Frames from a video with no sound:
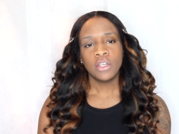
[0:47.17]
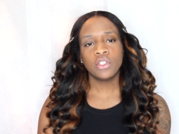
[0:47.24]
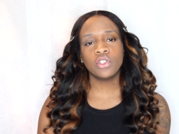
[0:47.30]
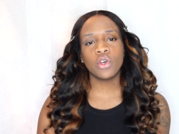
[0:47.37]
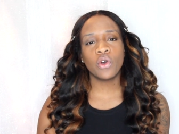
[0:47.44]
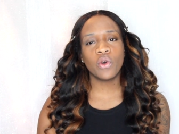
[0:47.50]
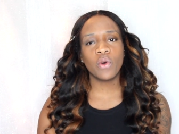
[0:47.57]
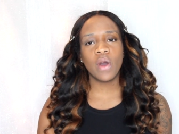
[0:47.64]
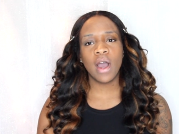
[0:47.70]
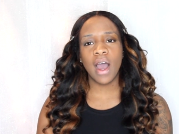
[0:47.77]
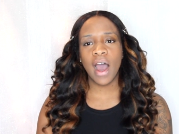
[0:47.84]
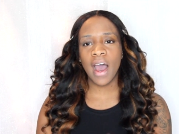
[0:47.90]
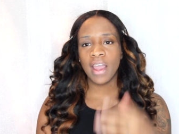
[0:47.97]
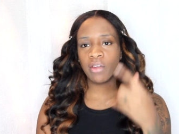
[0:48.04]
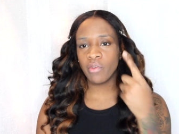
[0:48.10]
So
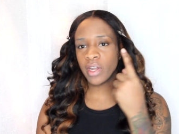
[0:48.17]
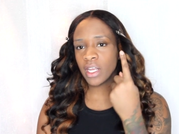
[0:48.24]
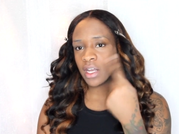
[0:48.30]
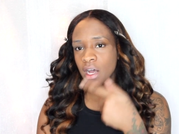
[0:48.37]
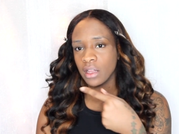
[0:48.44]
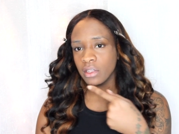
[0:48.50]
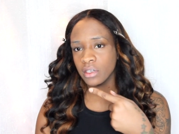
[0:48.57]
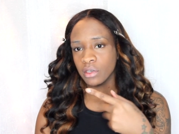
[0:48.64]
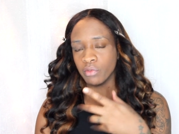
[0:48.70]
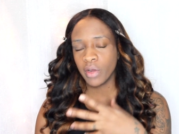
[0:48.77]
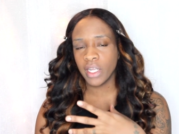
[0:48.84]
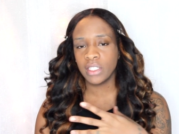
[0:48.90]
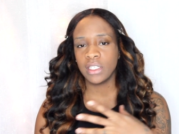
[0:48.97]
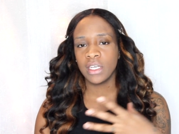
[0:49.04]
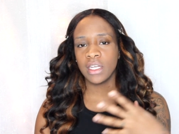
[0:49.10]
I already color
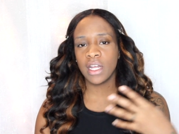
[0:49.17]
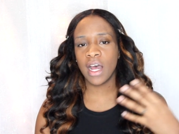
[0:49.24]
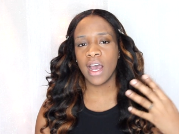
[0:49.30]
corrected,